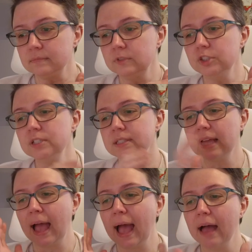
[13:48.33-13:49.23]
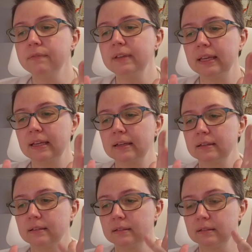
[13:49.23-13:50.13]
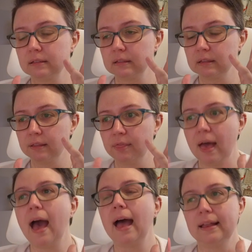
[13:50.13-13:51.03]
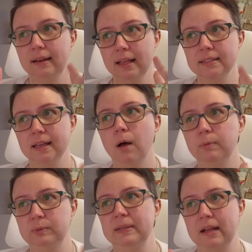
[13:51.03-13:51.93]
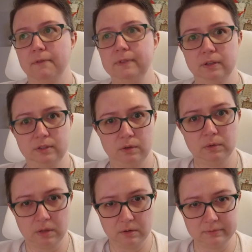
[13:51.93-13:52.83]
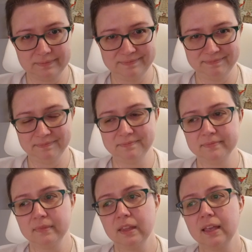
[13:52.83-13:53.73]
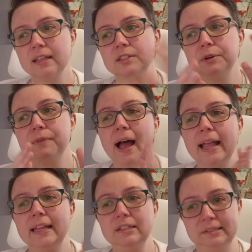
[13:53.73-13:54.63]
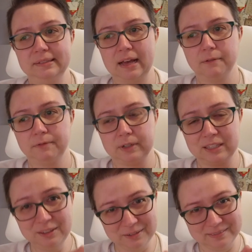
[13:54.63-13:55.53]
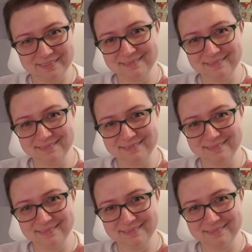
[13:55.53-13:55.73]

just having that has helped me not feel so alone. And so if I can do that for you,